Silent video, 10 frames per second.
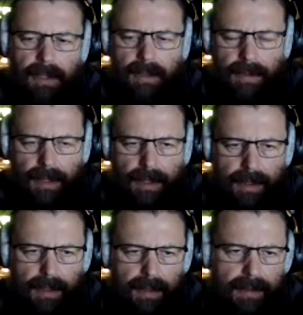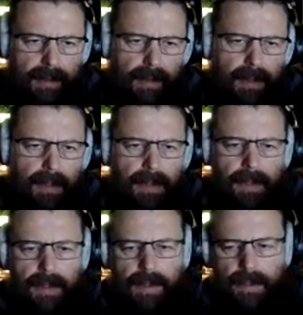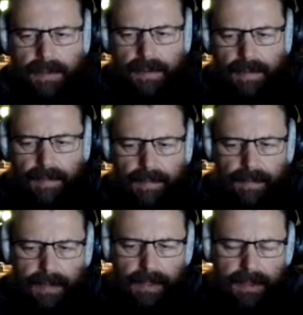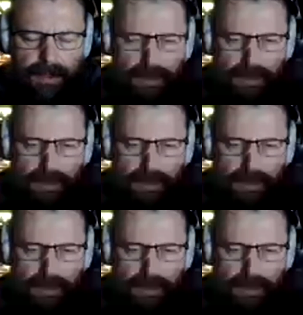I don't like that. Each